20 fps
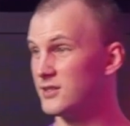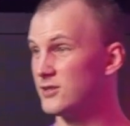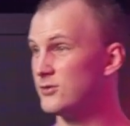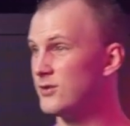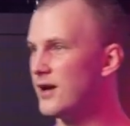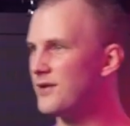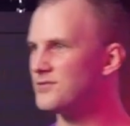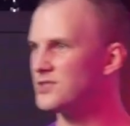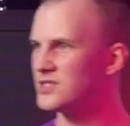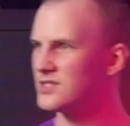So
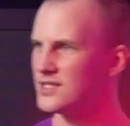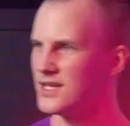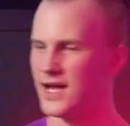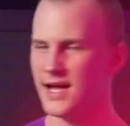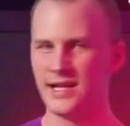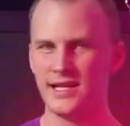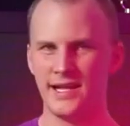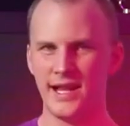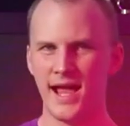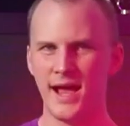I've just
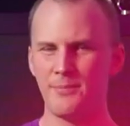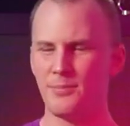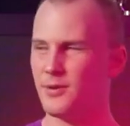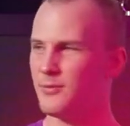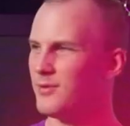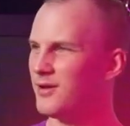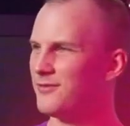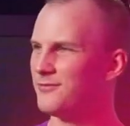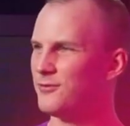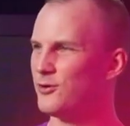got an app on
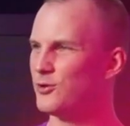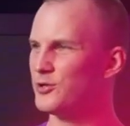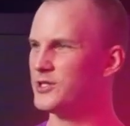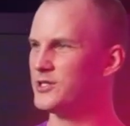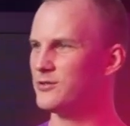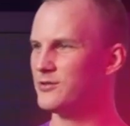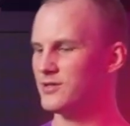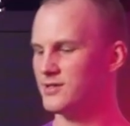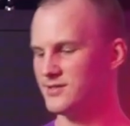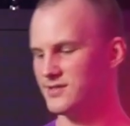my phone
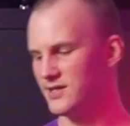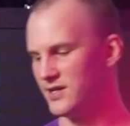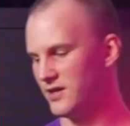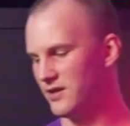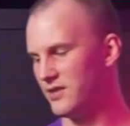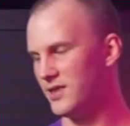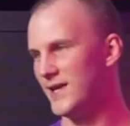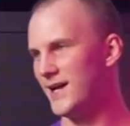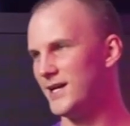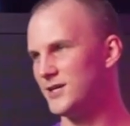here, the City
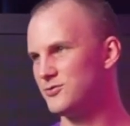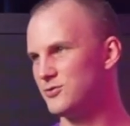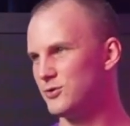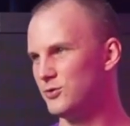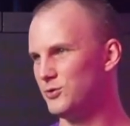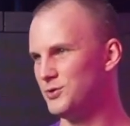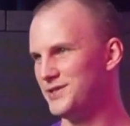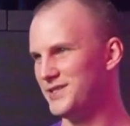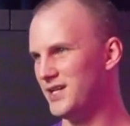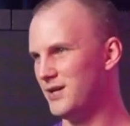
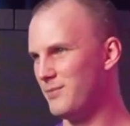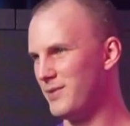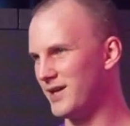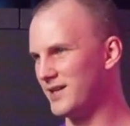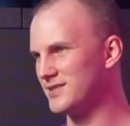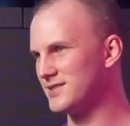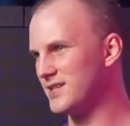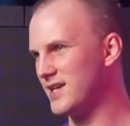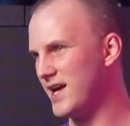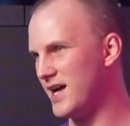Theatrical
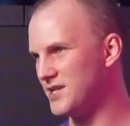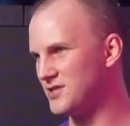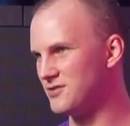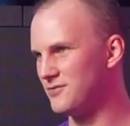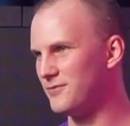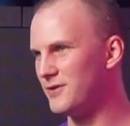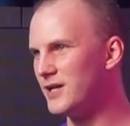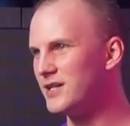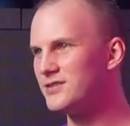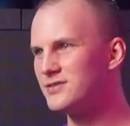DMX Cat
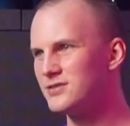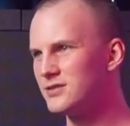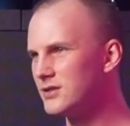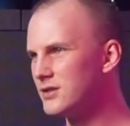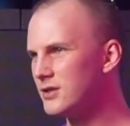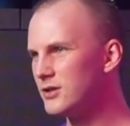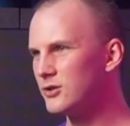device.